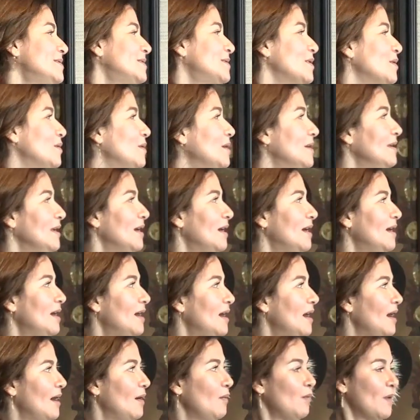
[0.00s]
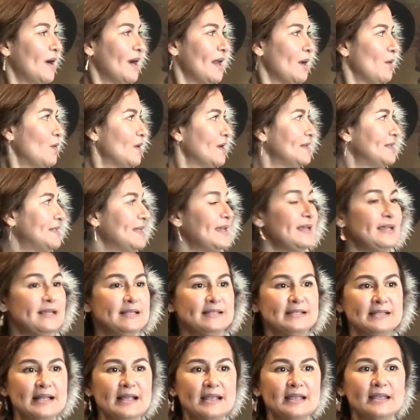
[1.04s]
So uh, what I want to say
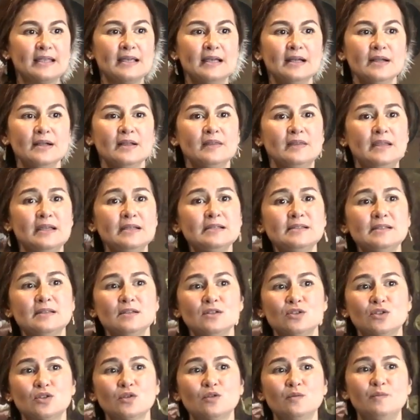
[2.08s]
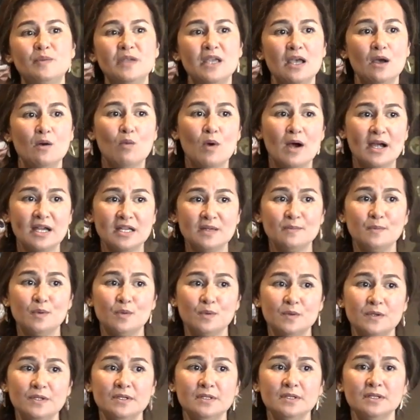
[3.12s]
is like this should be a
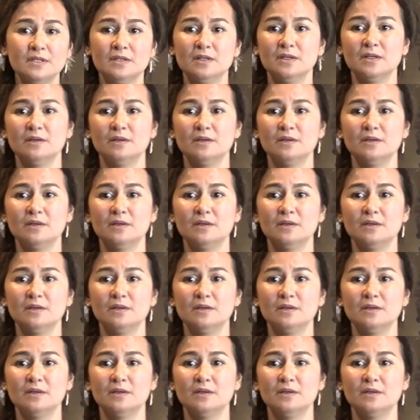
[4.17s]
whiteboard,